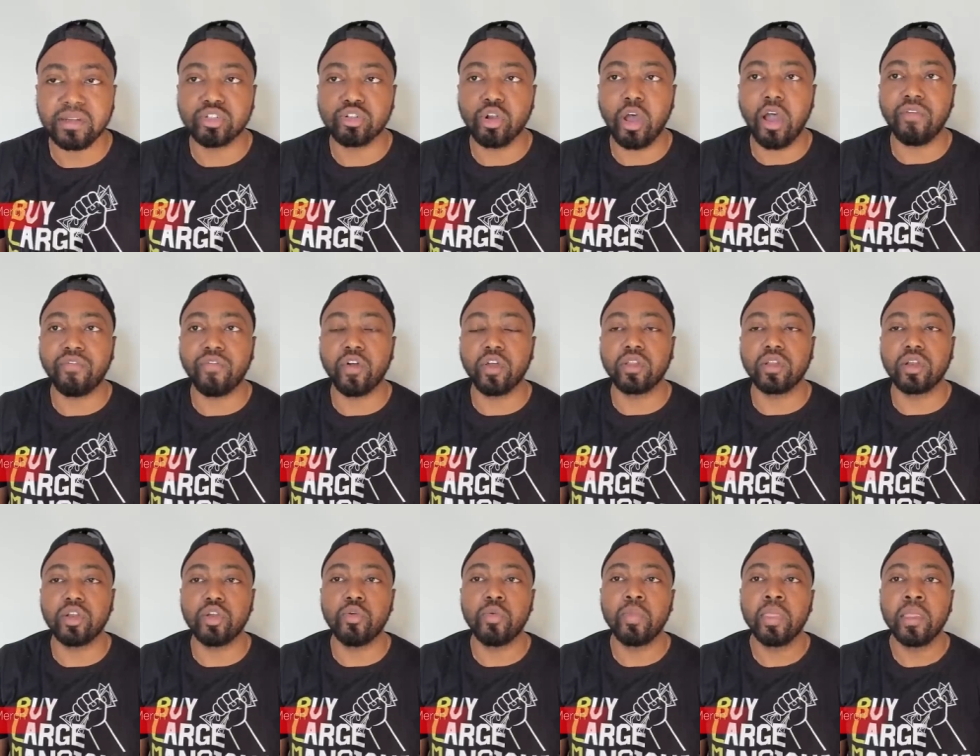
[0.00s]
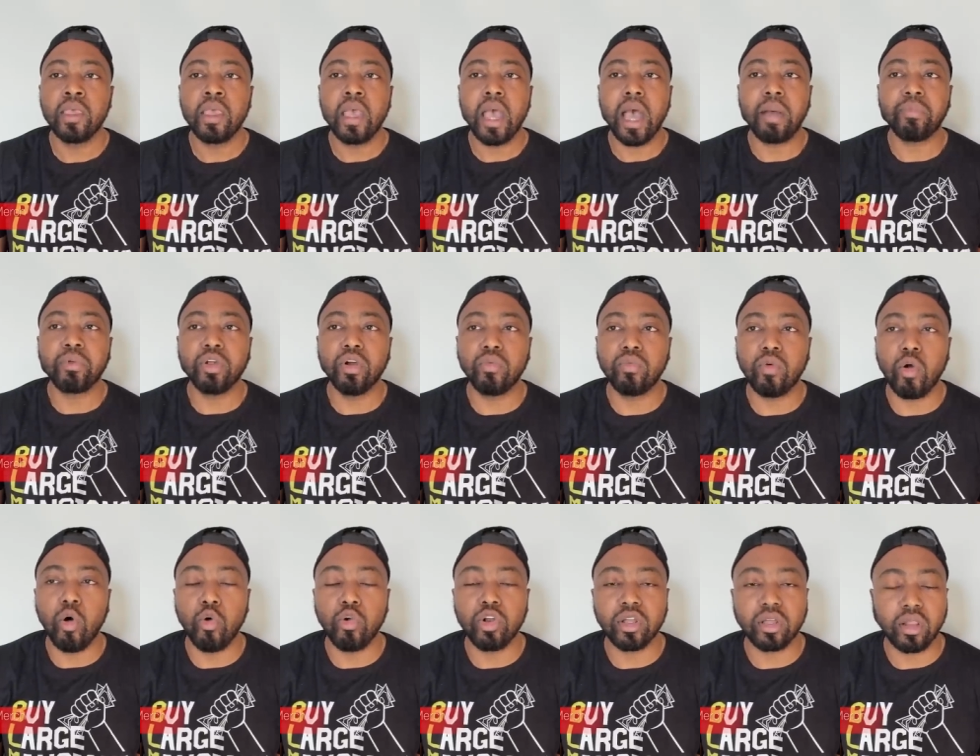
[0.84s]
So, without further ado, I'm going to
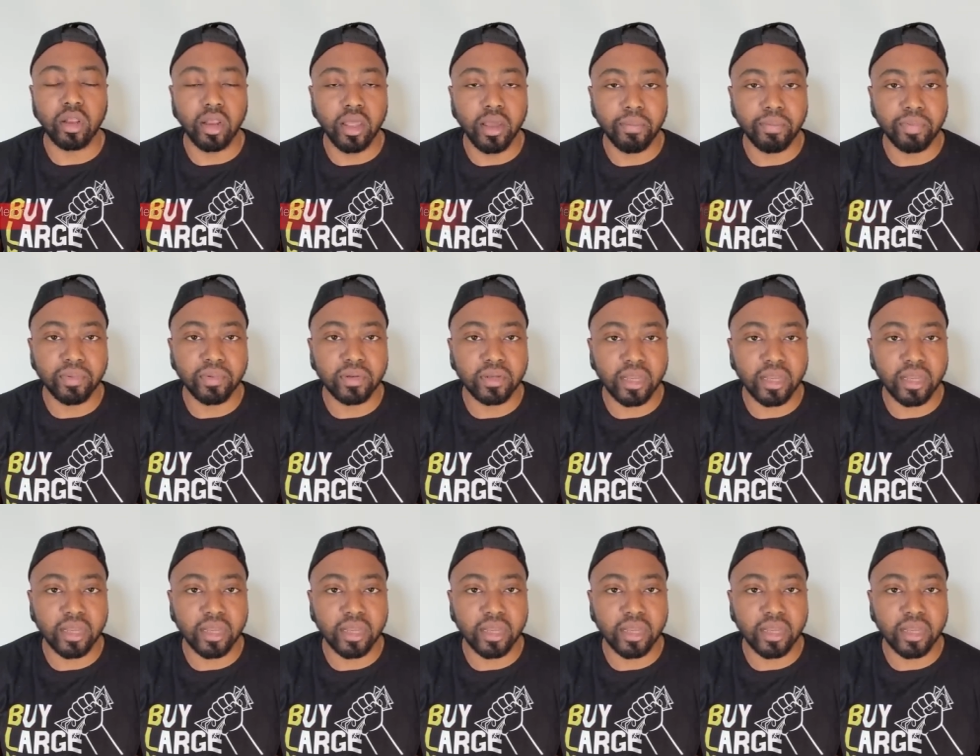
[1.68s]
roll the clip